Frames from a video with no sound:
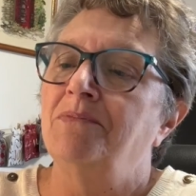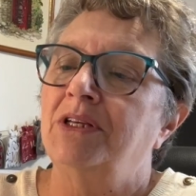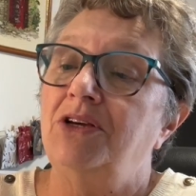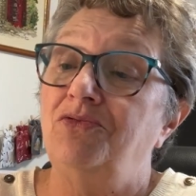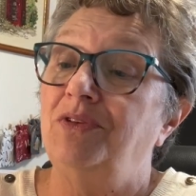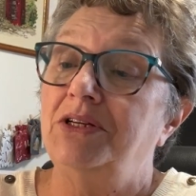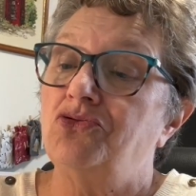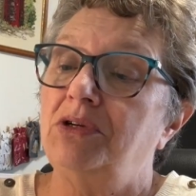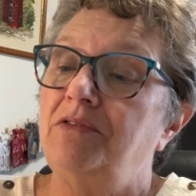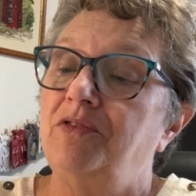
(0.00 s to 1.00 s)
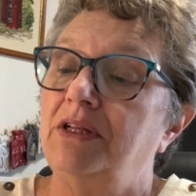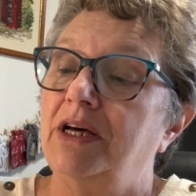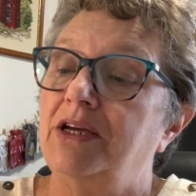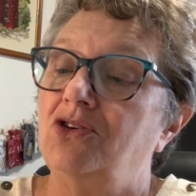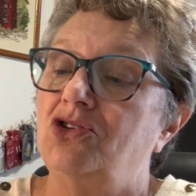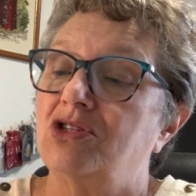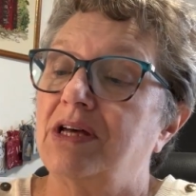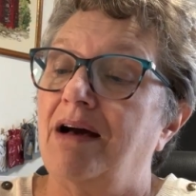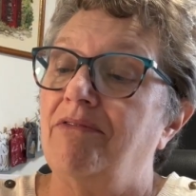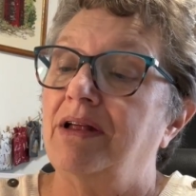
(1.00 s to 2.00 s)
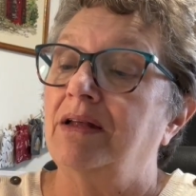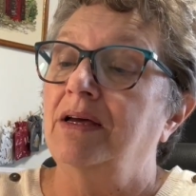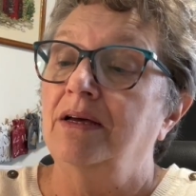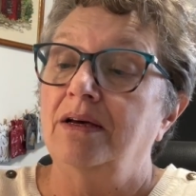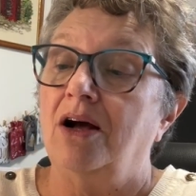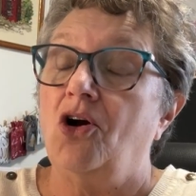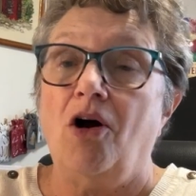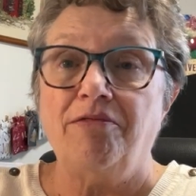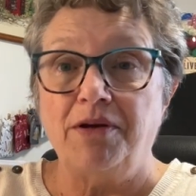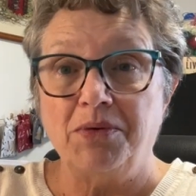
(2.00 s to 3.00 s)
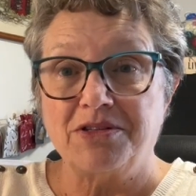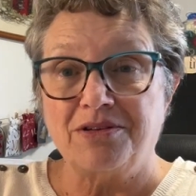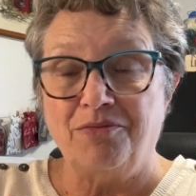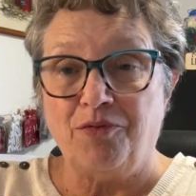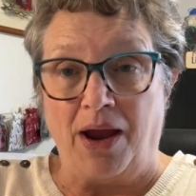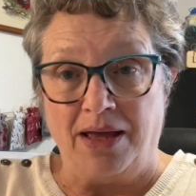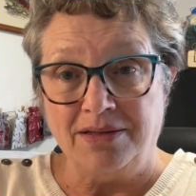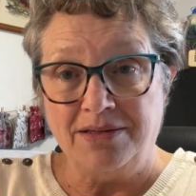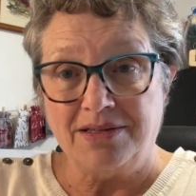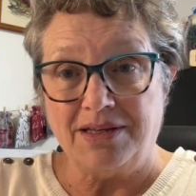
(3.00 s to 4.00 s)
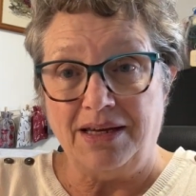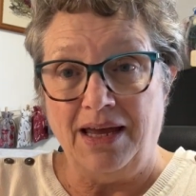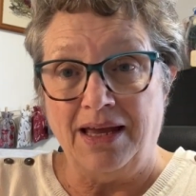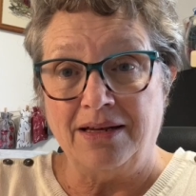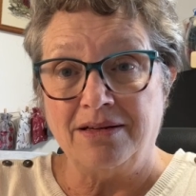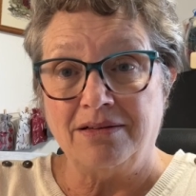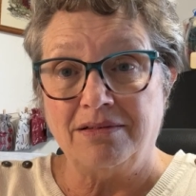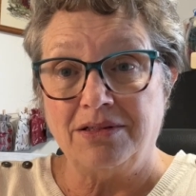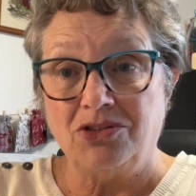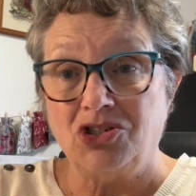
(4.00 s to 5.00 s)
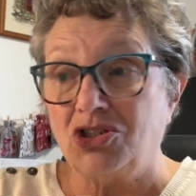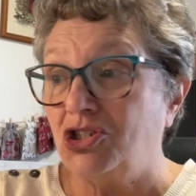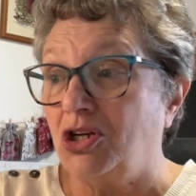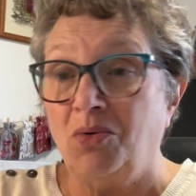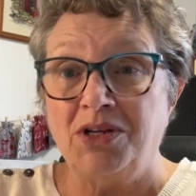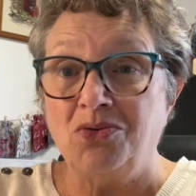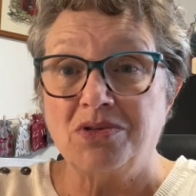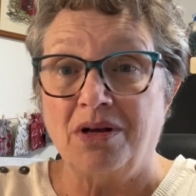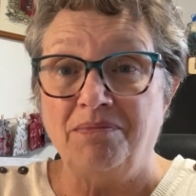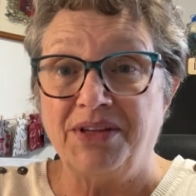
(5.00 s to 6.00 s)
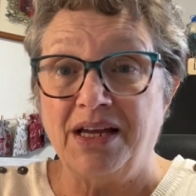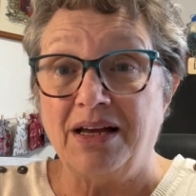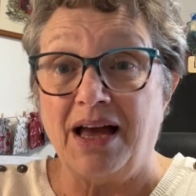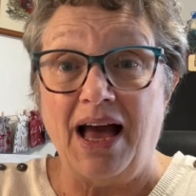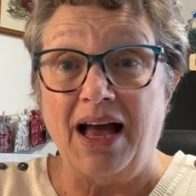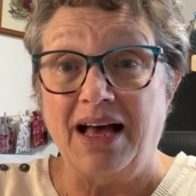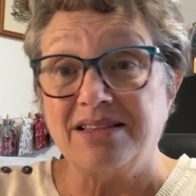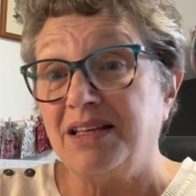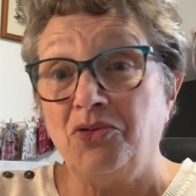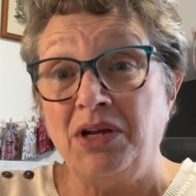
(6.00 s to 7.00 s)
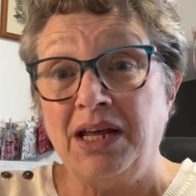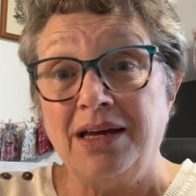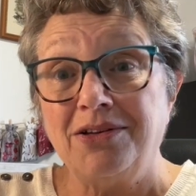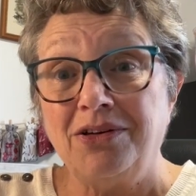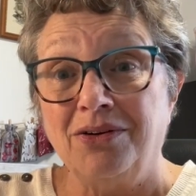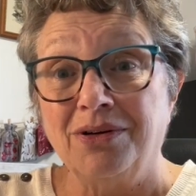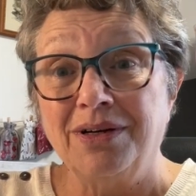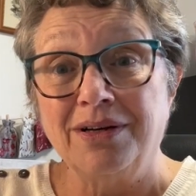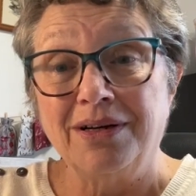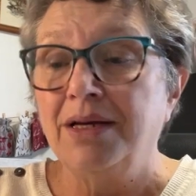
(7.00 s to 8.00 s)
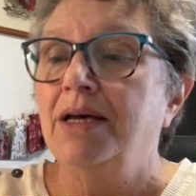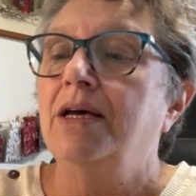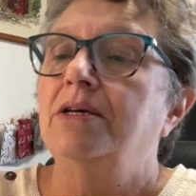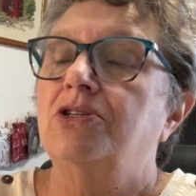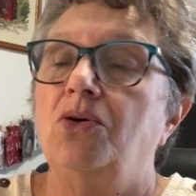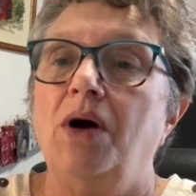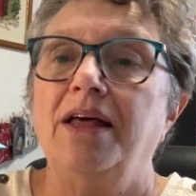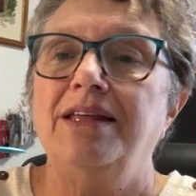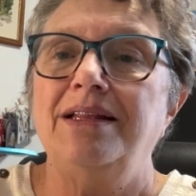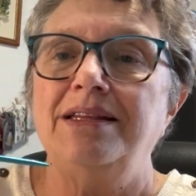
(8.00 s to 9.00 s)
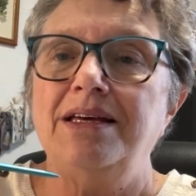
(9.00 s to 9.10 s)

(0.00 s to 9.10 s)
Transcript: You literally feel like you're just having a coffee with some friends, and they're just showing you something as they're knitting it too. So I think